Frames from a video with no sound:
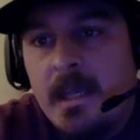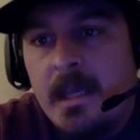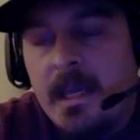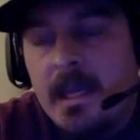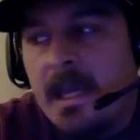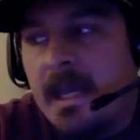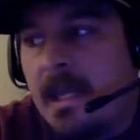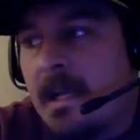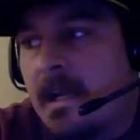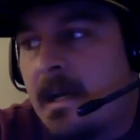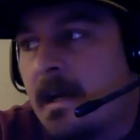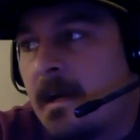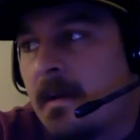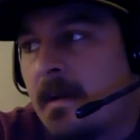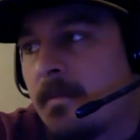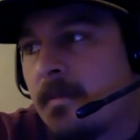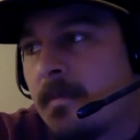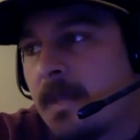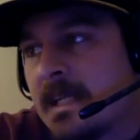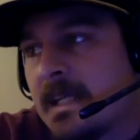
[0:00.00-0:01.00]
And
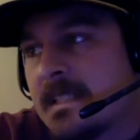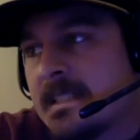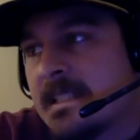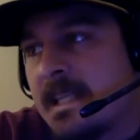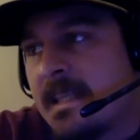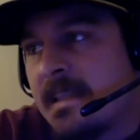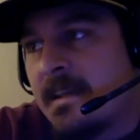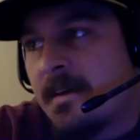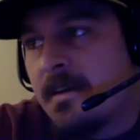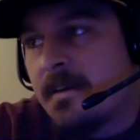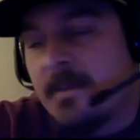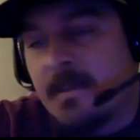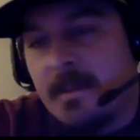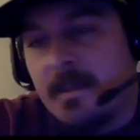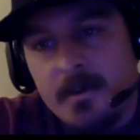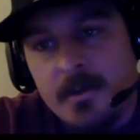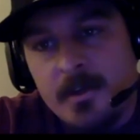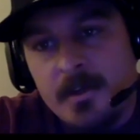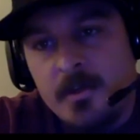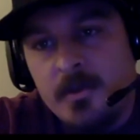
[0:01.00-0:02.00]
like I said,
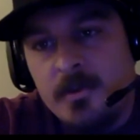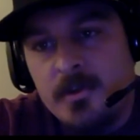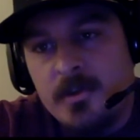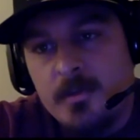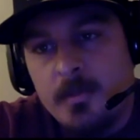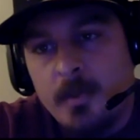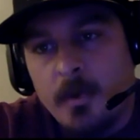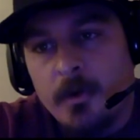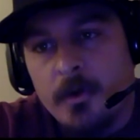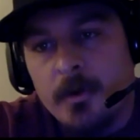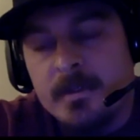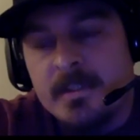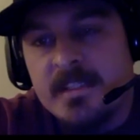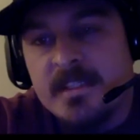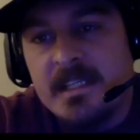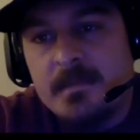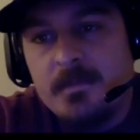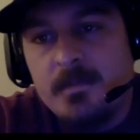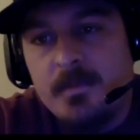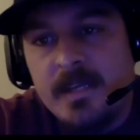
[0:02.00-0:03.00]
they're a huge support group
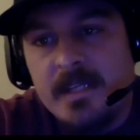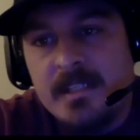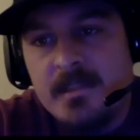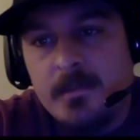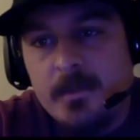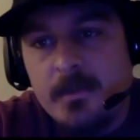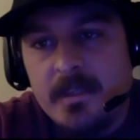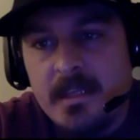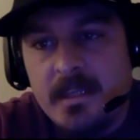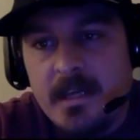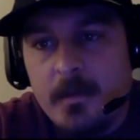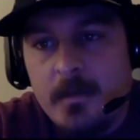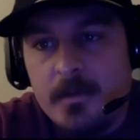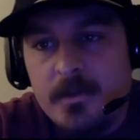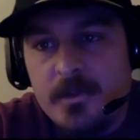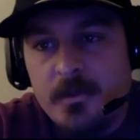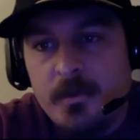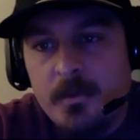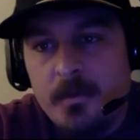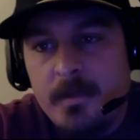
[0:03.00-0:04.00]
because that's the one thing I
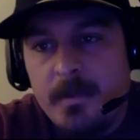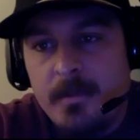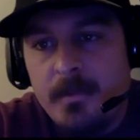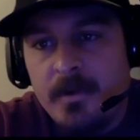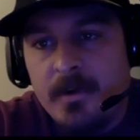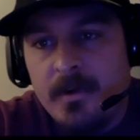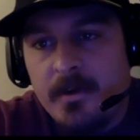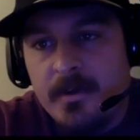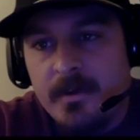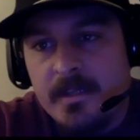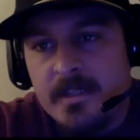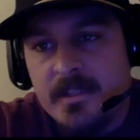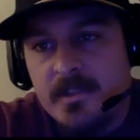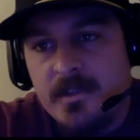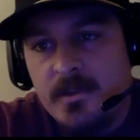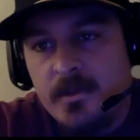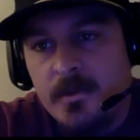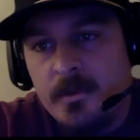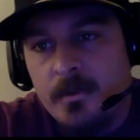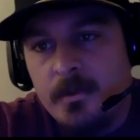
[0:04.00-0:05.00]
want you to remember in all this
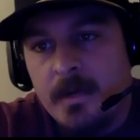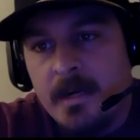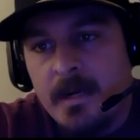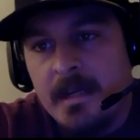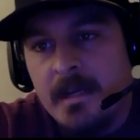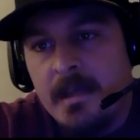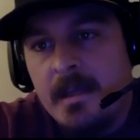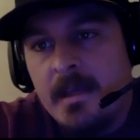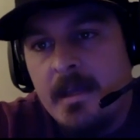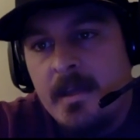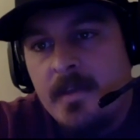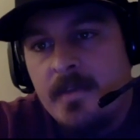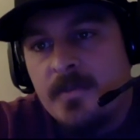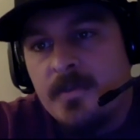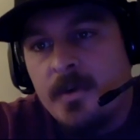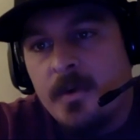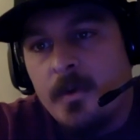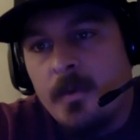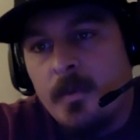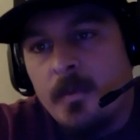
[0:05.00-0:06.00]
too, right?
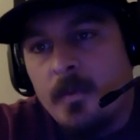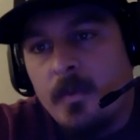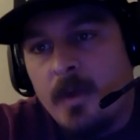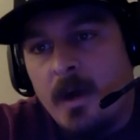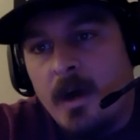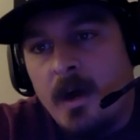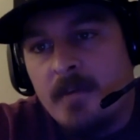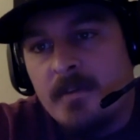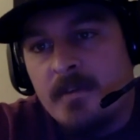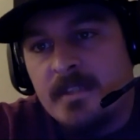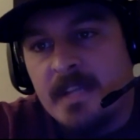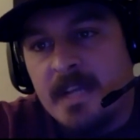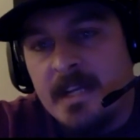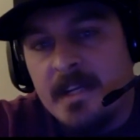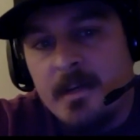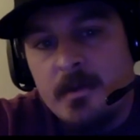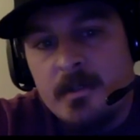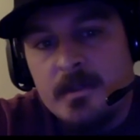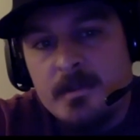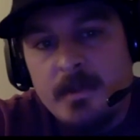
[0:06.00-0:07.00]
So obviously, I
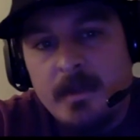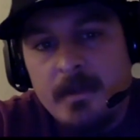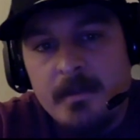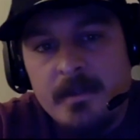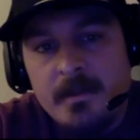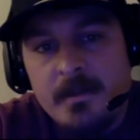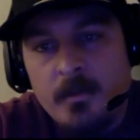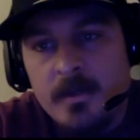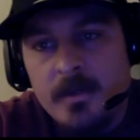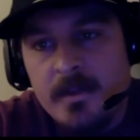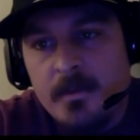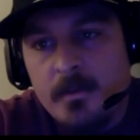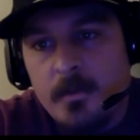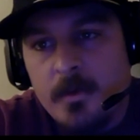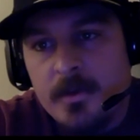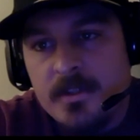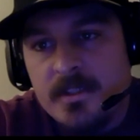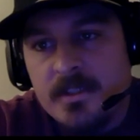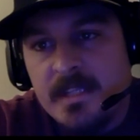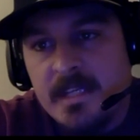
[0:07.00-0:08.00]
know it's probably one of the
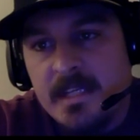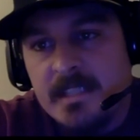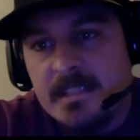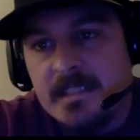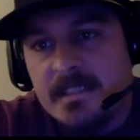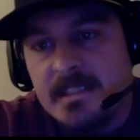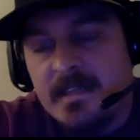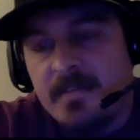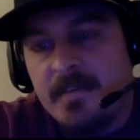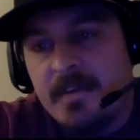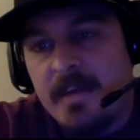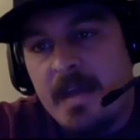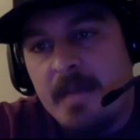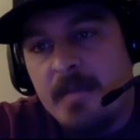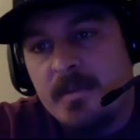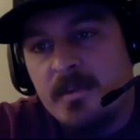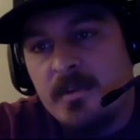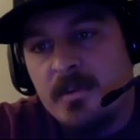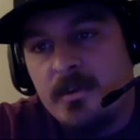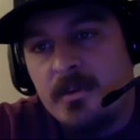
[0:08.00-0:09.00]
worst things that's ever
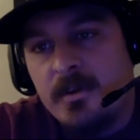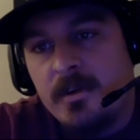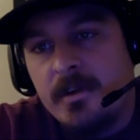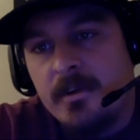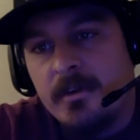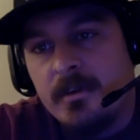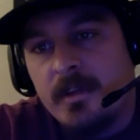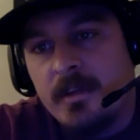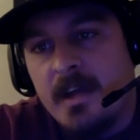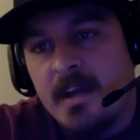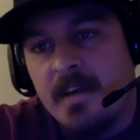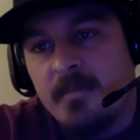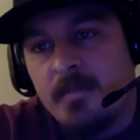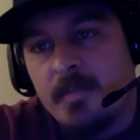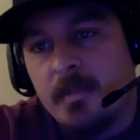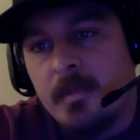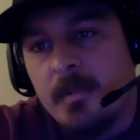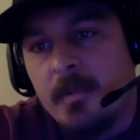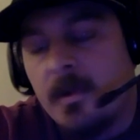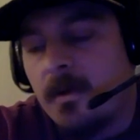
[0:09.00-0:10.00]
happened to you in your life,
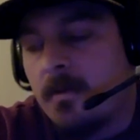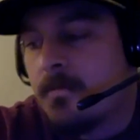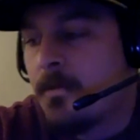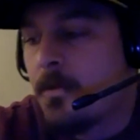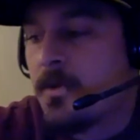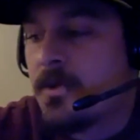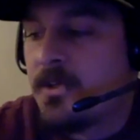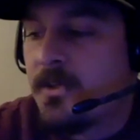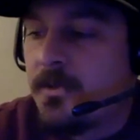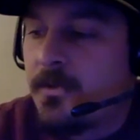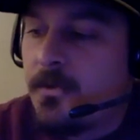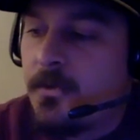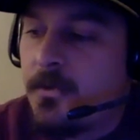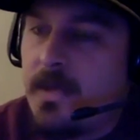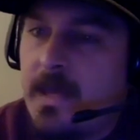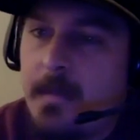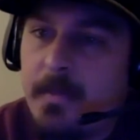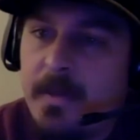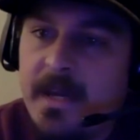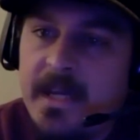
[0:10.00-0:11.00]
but unfortunately, through
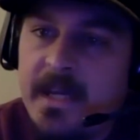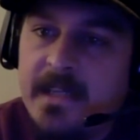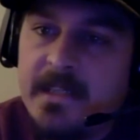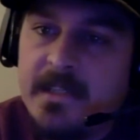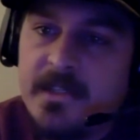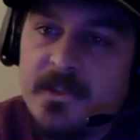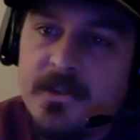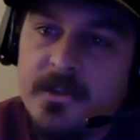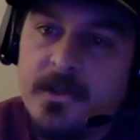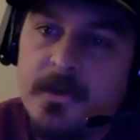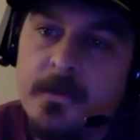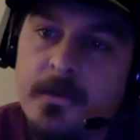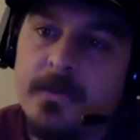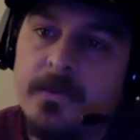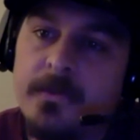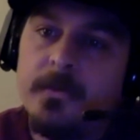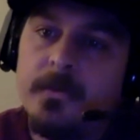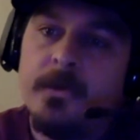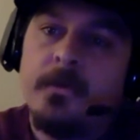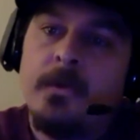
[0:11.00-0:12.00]
that pain that you're going
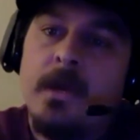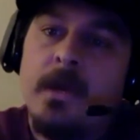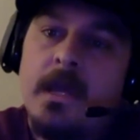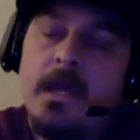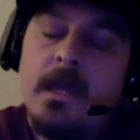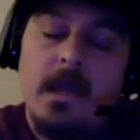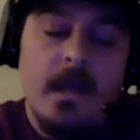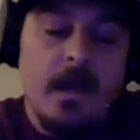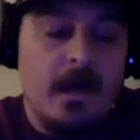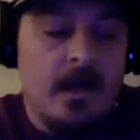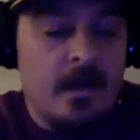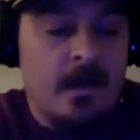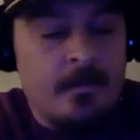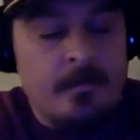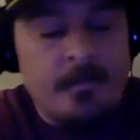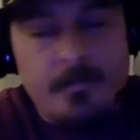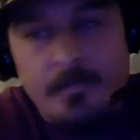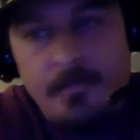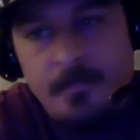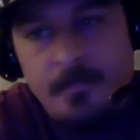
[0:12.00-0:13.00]
through, um,